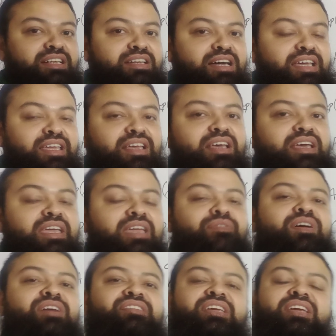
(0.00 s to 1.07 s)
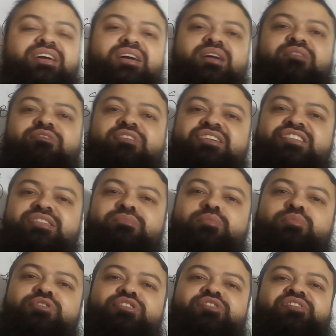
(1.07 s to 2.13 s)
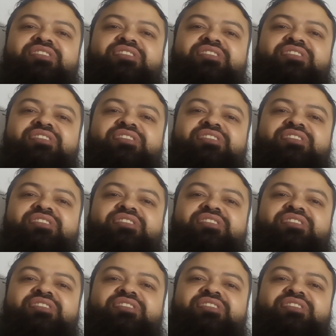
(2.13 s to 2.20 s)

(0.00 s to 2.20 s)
in a die, if I say what is the probability